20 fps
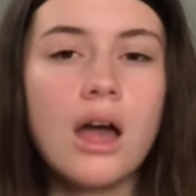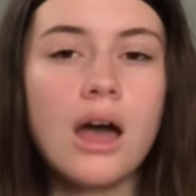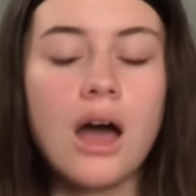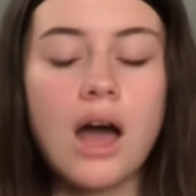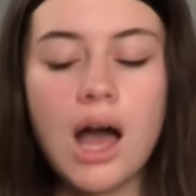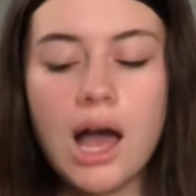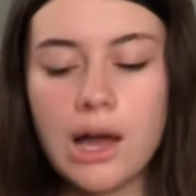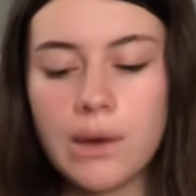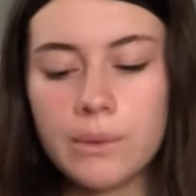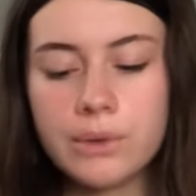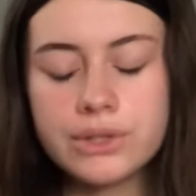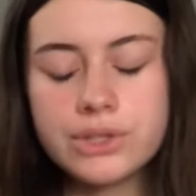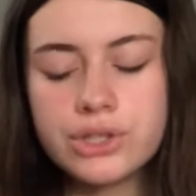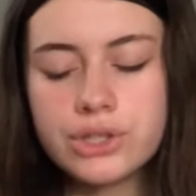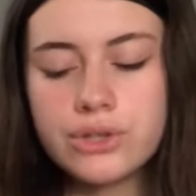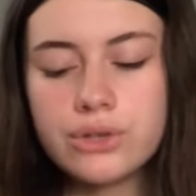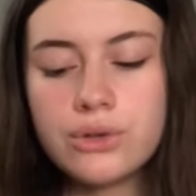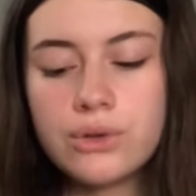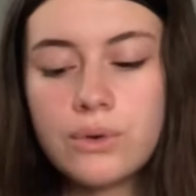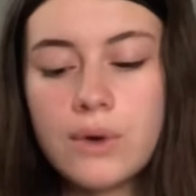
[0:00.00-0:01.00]
I will
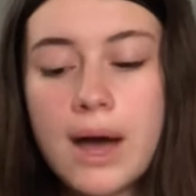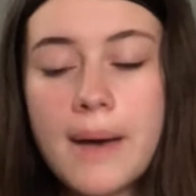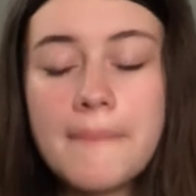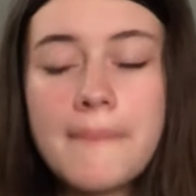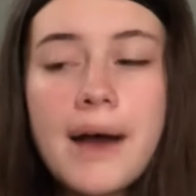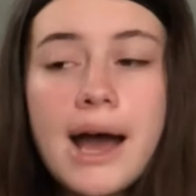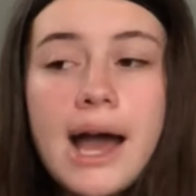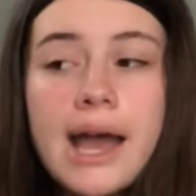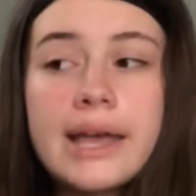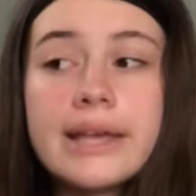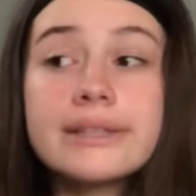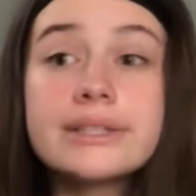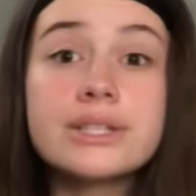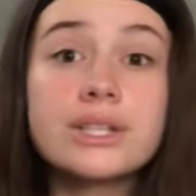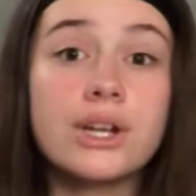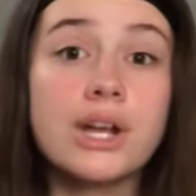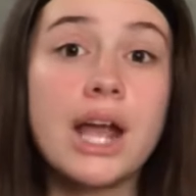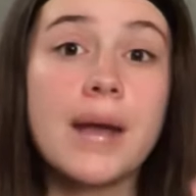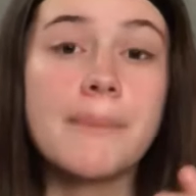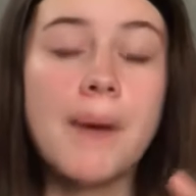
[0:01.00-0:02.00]
do my
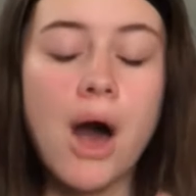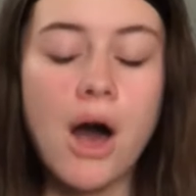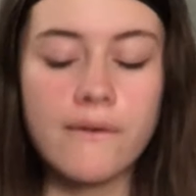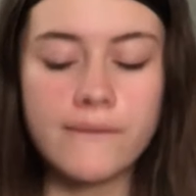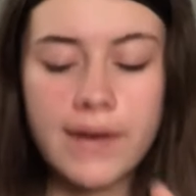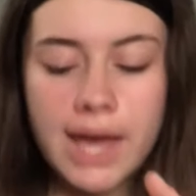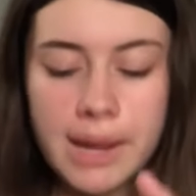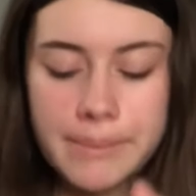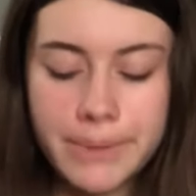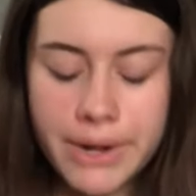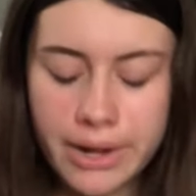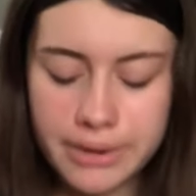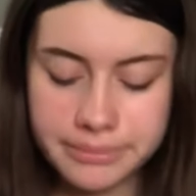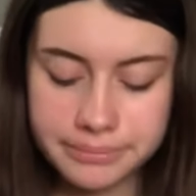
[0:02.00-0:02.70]
Instagram off camera.